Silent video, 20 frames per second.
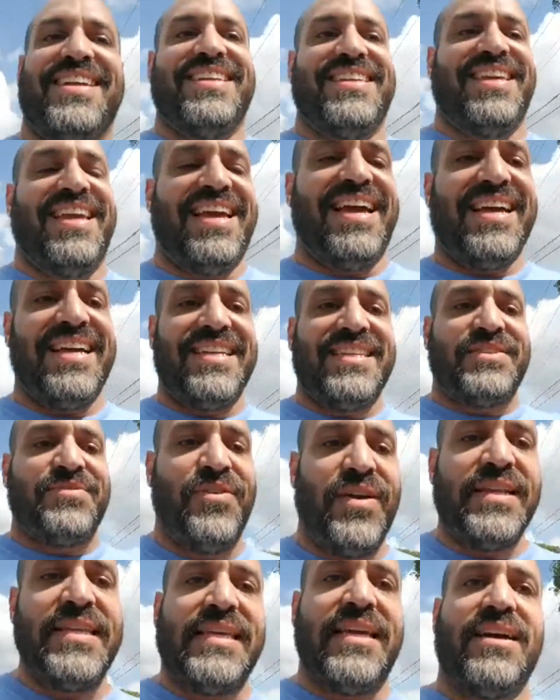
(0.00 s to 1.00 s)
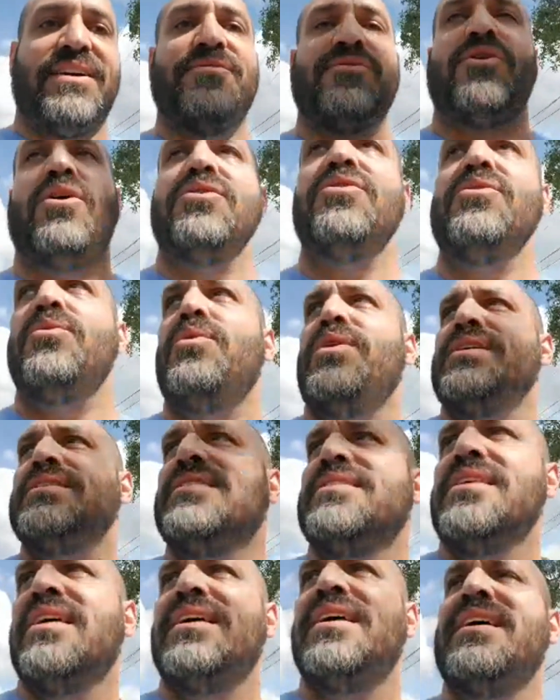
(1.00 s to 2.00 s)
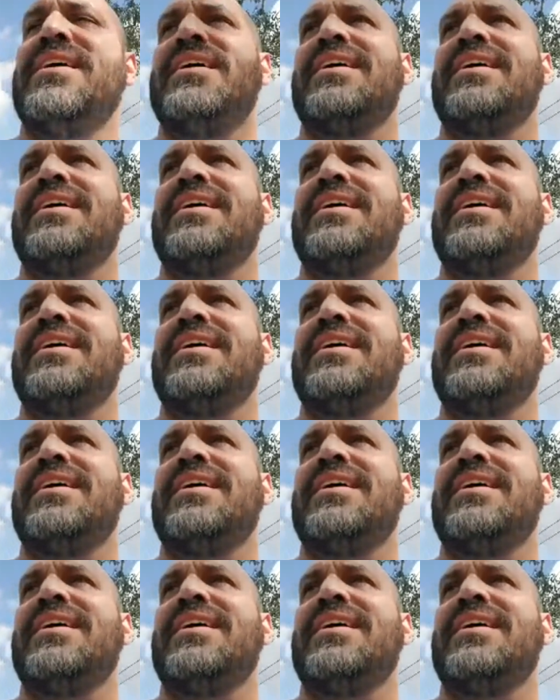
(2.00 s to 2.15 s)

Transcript: Yeah, it's funny. Of all the ones